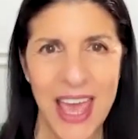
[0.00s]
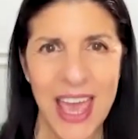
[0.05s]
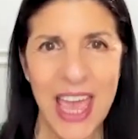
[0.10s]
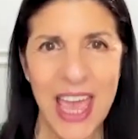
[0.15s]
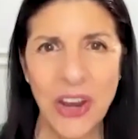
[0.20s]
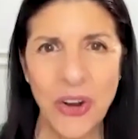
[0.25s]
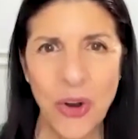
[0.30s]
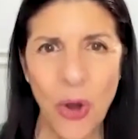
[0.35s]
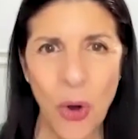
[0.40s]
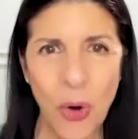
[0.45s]

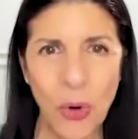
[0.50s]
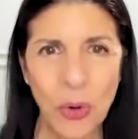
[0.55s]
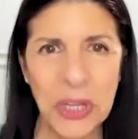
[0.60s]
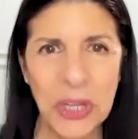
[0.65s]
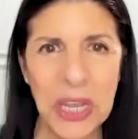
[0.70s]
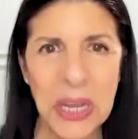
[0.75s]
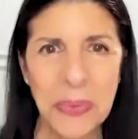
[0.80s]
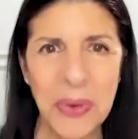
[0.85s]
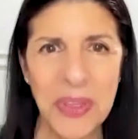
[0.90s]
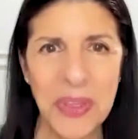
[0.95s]
and
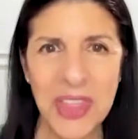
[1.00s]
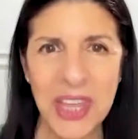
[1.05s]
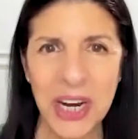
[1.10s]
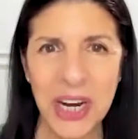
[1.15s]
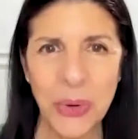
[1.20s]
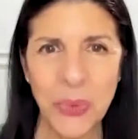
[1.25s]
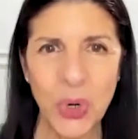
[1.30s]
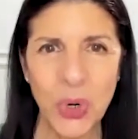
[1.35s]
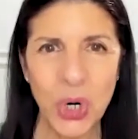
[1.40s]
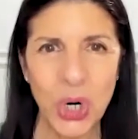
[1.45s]
only when
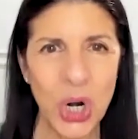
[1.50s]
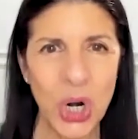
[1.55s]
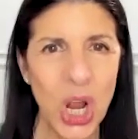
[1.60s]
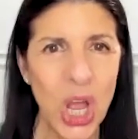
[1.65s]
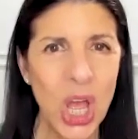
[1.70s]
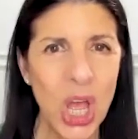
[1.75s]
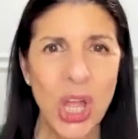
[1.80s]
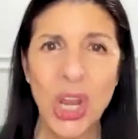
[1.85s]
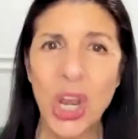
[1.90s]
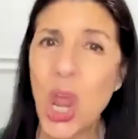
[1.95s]
there were
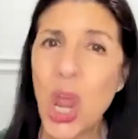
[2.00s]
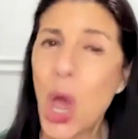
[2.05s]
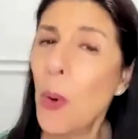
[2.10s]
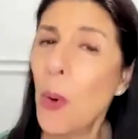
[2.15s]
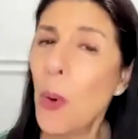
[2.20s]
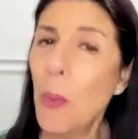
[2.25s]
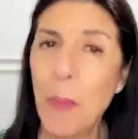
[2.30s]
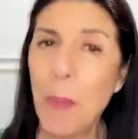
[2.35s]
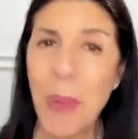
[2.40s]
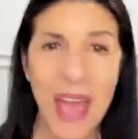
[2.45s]
no
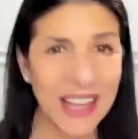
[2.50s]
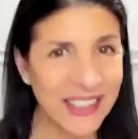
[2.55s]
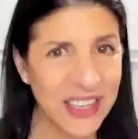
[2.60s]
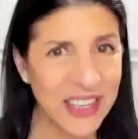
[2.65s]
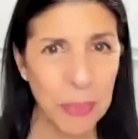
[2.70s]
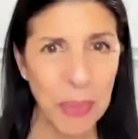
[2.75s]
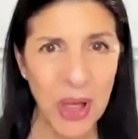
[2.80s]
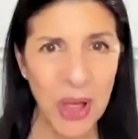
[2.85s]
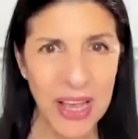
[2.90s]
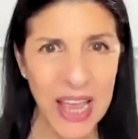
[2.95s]

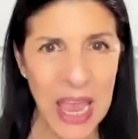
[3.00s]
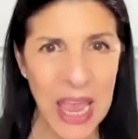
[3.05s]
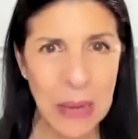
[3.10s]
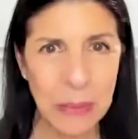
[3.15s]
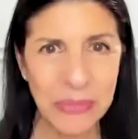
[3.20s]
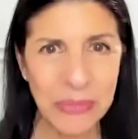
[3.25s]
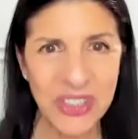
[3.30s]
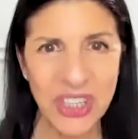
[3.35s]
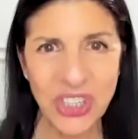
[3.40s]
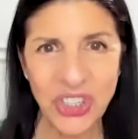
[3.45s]
basketball
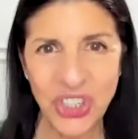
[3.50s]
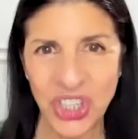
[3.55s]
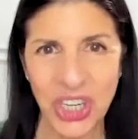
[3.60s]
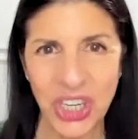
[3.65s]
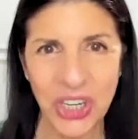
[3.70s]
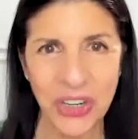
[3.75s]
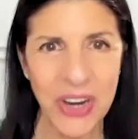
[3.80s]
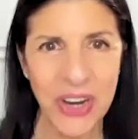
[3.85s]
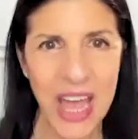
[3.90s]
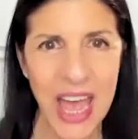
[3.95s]
games to
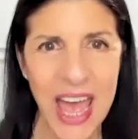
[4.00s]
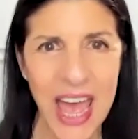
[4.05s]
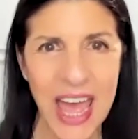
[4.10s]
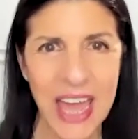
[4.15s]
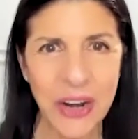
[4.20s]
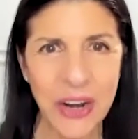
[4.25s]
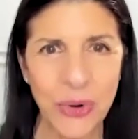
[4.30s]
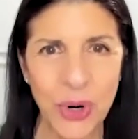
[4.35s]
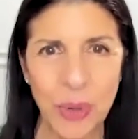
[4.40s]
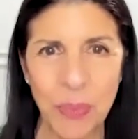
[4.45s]
cheer
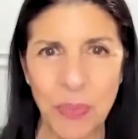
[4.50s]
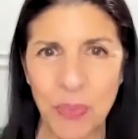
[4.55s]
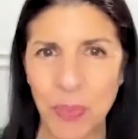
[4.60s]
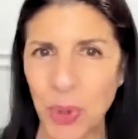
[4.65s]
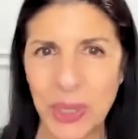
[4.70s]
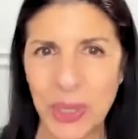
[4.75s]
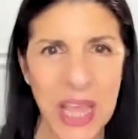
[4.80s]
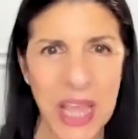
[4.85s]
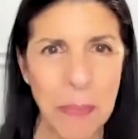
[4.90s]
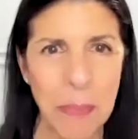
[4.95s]
at, or
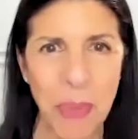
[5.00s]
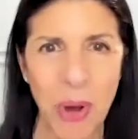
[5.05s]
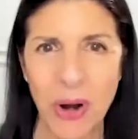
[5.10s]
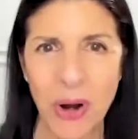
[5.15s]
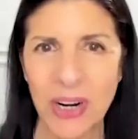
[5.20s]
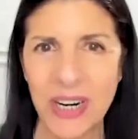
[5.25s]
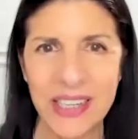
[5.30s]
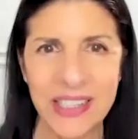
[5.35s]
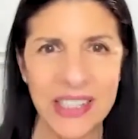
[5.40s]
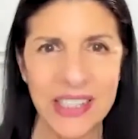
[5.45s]
birthday
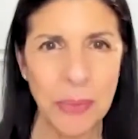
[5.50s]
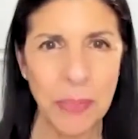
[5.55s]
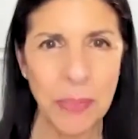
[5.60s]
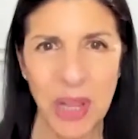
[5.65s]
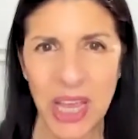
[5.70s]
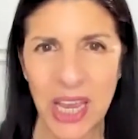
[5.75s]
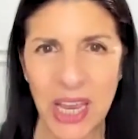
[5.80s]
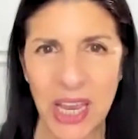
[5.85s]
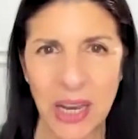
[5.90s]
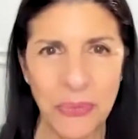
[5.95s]
parties to
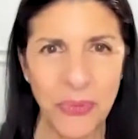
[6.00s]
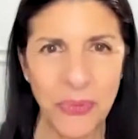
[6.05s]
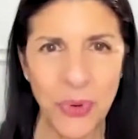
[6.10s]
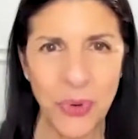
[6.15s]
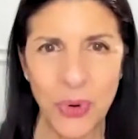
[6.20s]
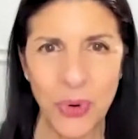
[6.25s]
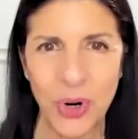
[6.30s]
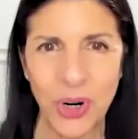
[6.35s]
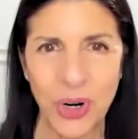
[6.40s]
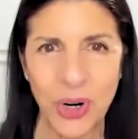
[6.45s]
plan
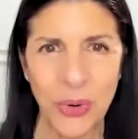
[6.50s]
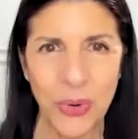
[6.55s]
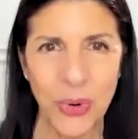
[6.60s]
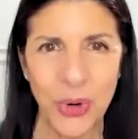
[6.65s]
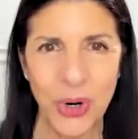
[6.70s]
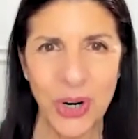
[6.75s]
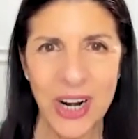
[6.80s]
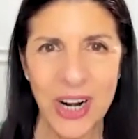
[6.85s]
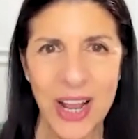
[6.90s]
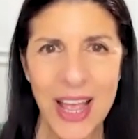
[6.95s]
for,
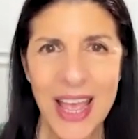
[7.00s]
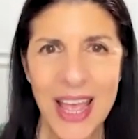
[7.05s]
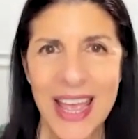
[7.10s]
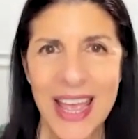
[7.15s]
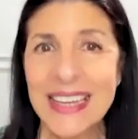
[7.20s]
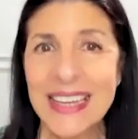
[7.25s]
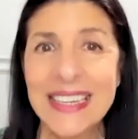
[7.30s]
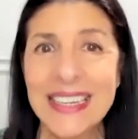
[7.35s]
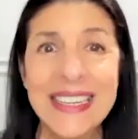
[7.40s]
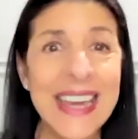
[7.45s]
or
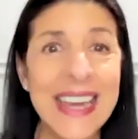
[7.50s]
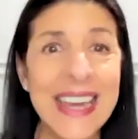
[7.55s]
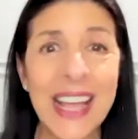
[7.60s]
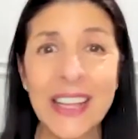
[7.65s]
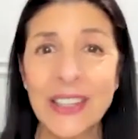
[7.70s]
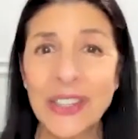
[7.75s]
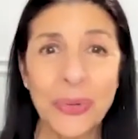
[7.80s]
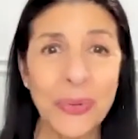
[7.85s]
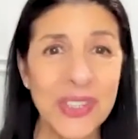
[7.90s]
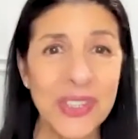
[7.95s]

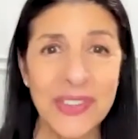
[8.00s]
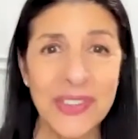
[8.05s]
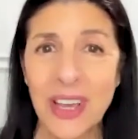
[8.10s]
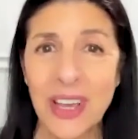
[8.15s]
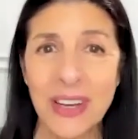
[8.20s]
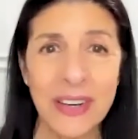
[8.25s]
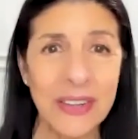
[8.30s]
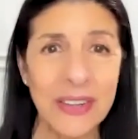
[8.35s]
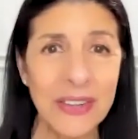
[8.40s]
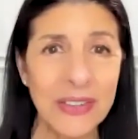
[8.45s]
dance
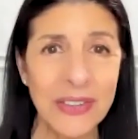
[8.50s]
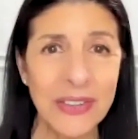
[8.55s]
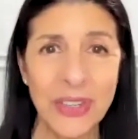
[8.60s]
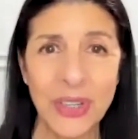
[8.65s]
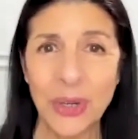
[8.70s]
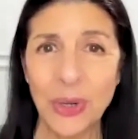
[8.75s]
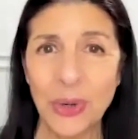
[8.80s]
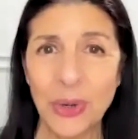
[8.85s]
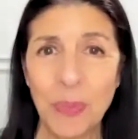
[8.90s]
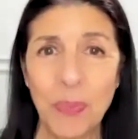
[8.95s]
recitals
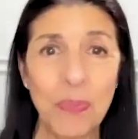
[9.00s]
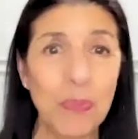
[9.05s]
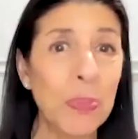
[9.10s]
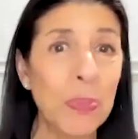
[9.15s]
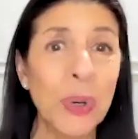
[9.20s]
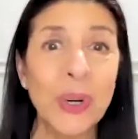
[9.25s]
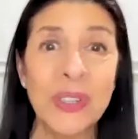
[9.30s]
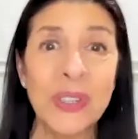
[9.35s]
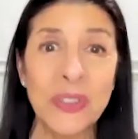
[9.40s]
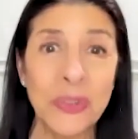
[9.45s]
to
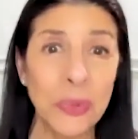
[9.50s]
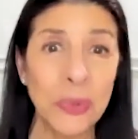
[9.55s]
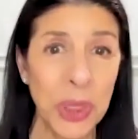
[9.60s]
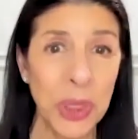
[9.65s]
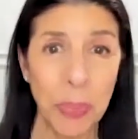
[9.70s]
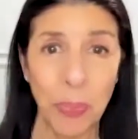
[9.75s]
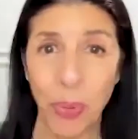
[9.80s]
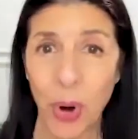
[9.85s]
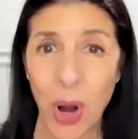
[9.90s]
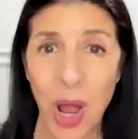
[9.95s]
burst
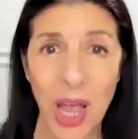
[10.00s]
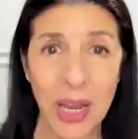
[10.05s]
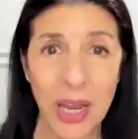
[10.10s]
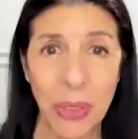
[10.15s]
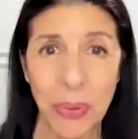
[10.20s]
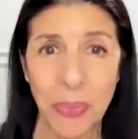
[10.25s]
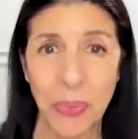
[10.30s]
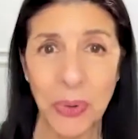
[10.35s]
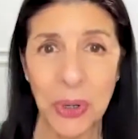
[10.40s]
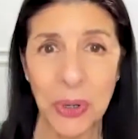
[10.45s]
with pride
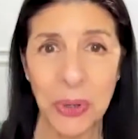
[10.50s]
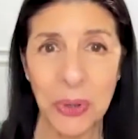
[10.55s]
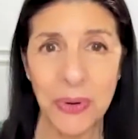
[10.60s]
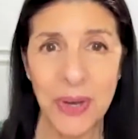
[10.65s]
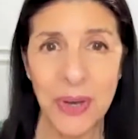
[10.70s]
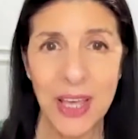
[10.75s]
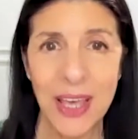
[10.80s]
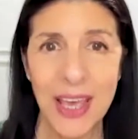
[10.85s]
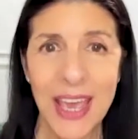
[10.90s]
through,